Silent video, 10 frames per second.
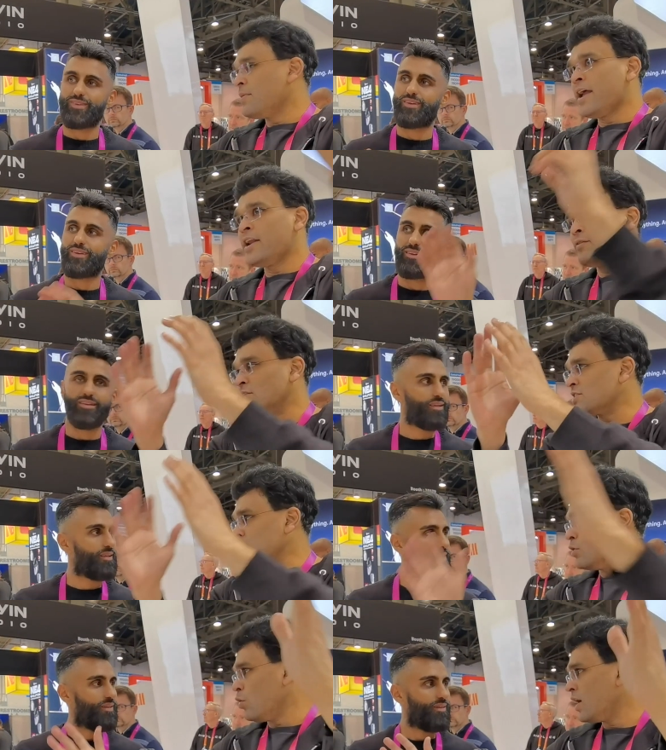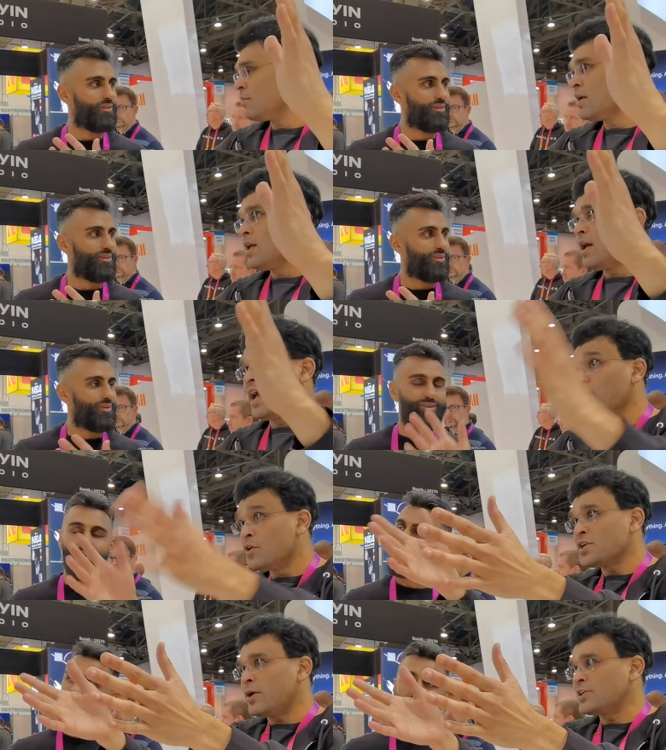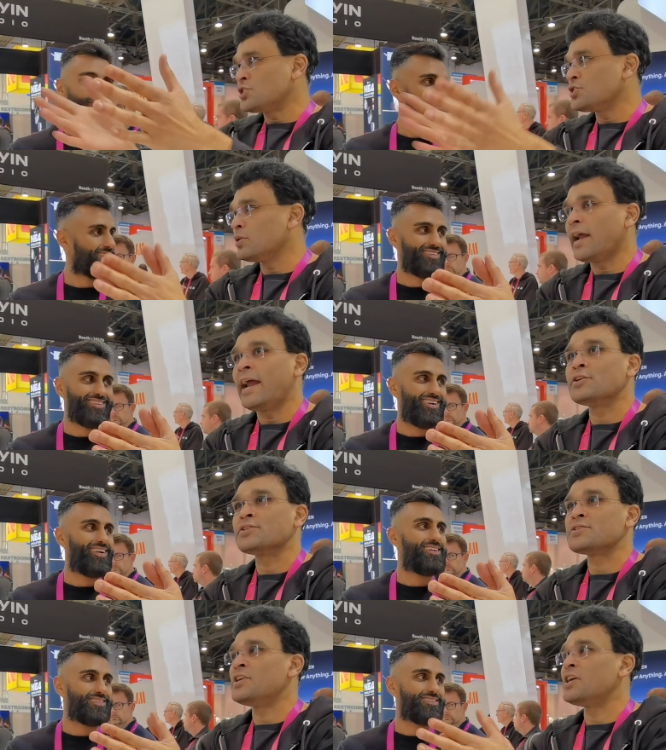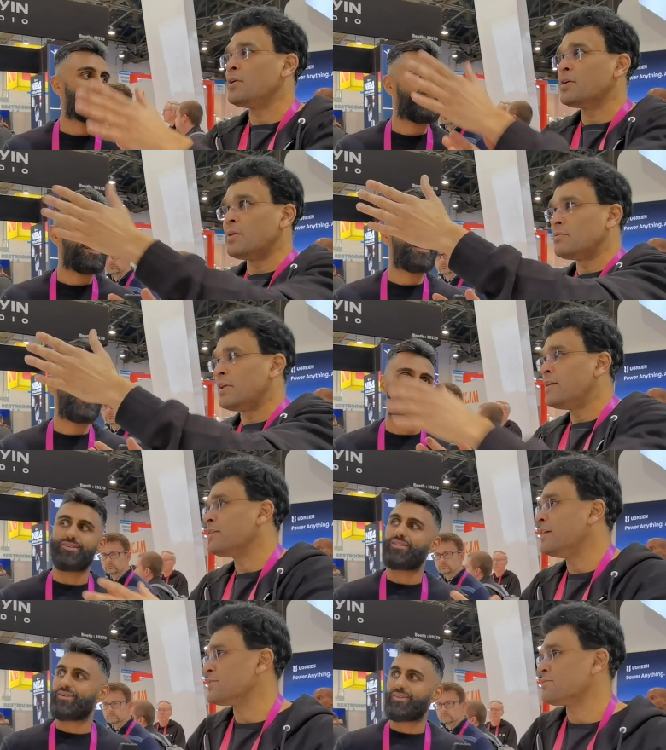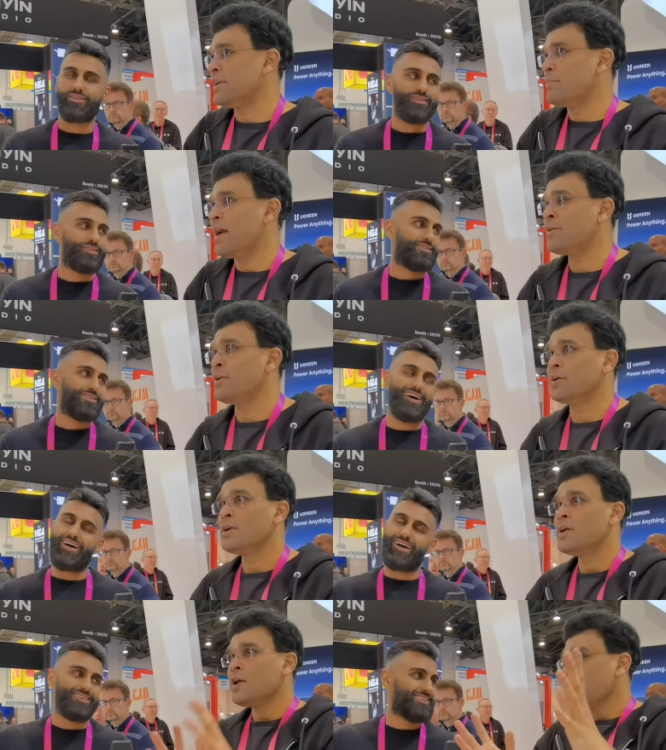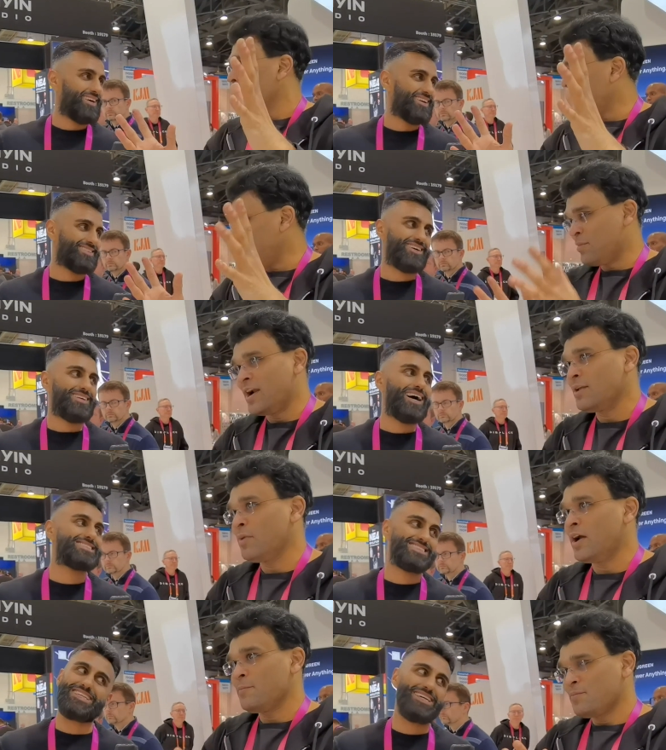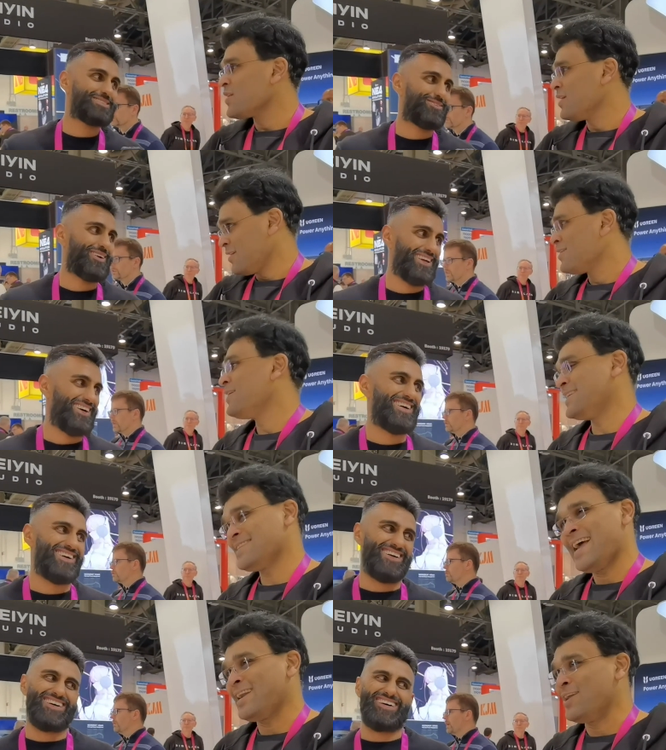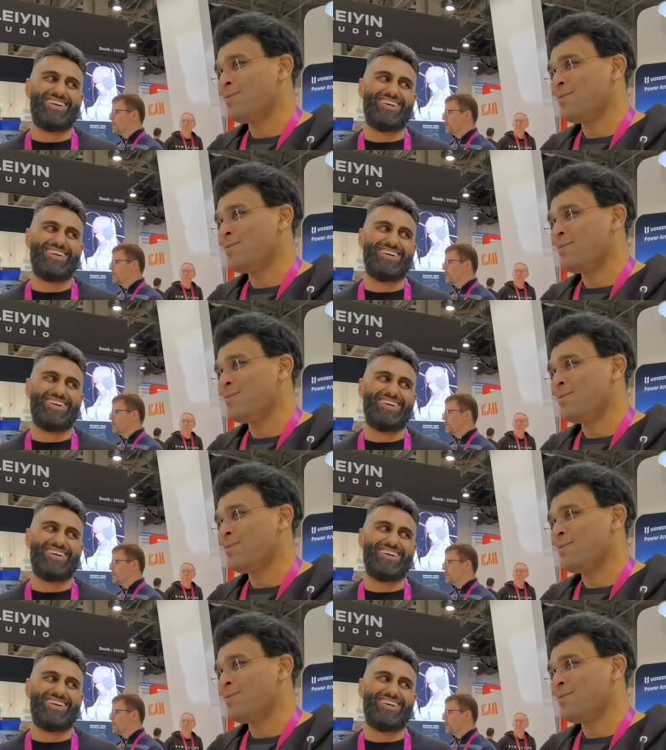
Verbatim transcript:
Speaker 1: then it will just blow up. I wish I could actually show the hand gestures here because but the internet is really bad here. Uh, yeah. Right, but that's but, CES for you. exactly